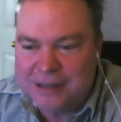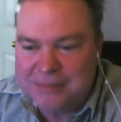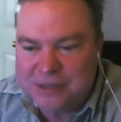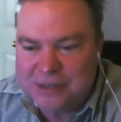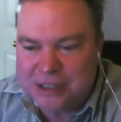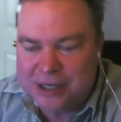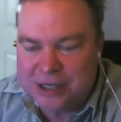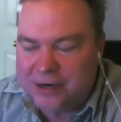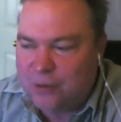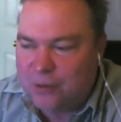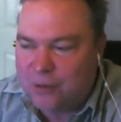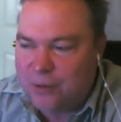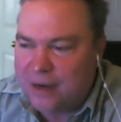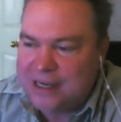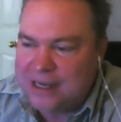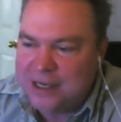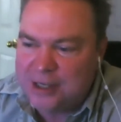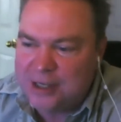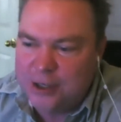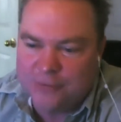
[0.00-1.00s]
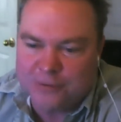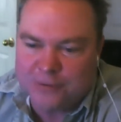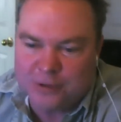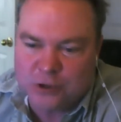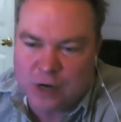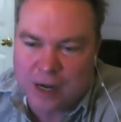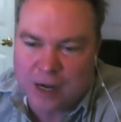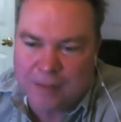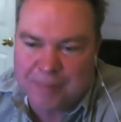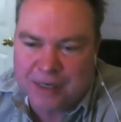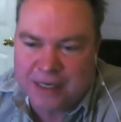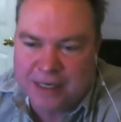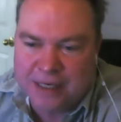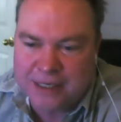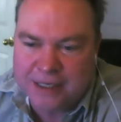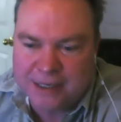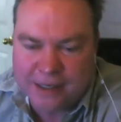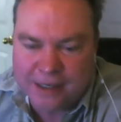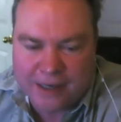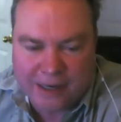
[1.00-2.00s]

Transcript: Jared, I want to thank you for dropping in.